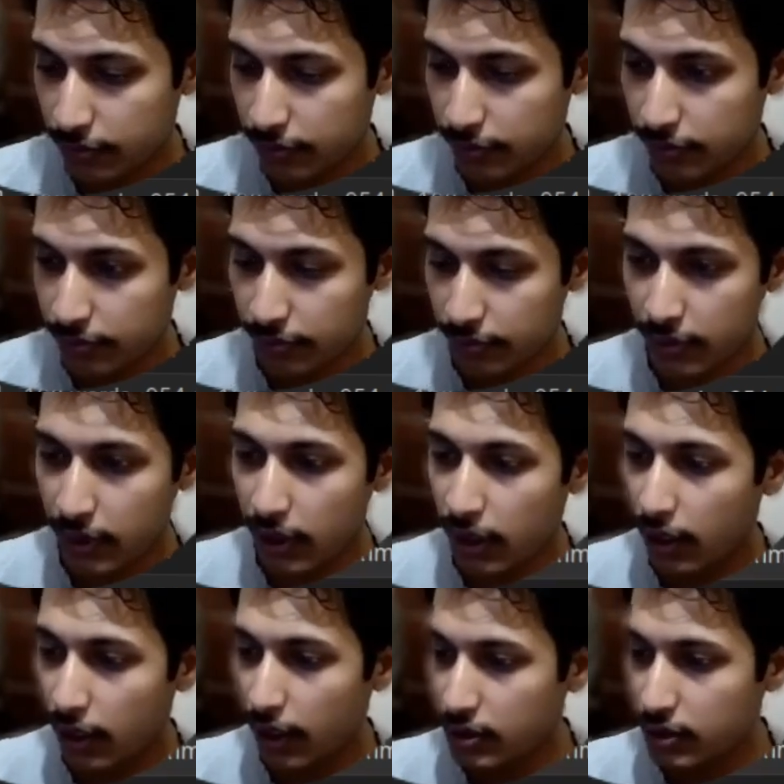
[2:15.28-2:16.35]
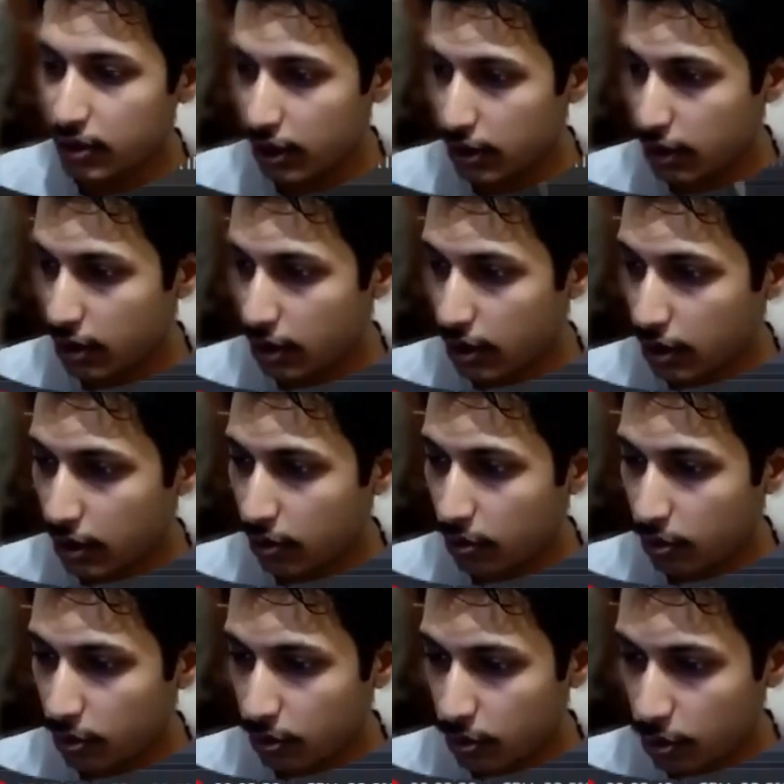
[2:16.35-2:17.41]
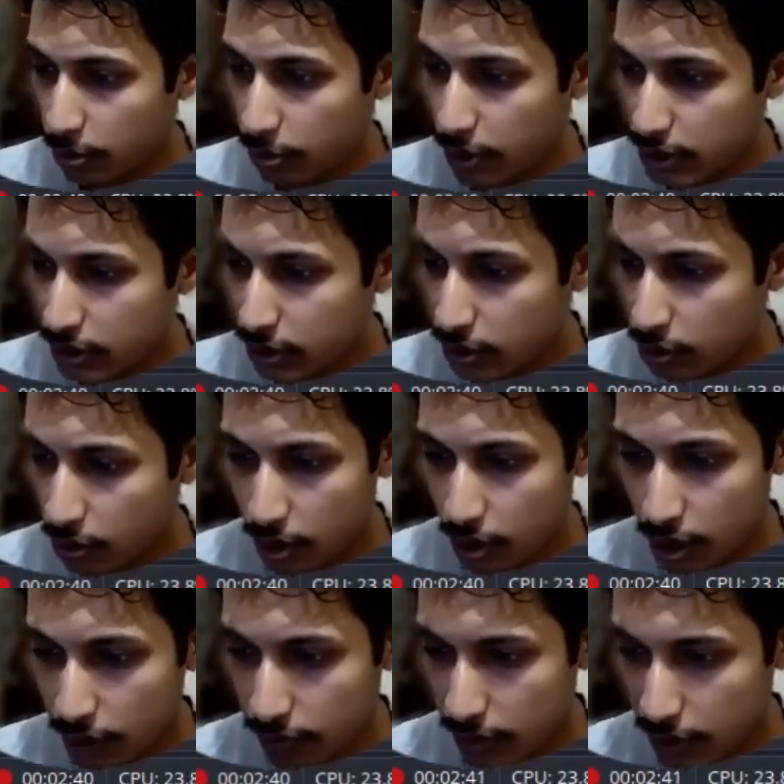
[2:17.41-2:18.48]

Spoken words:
Let's check the obvious. All are working good.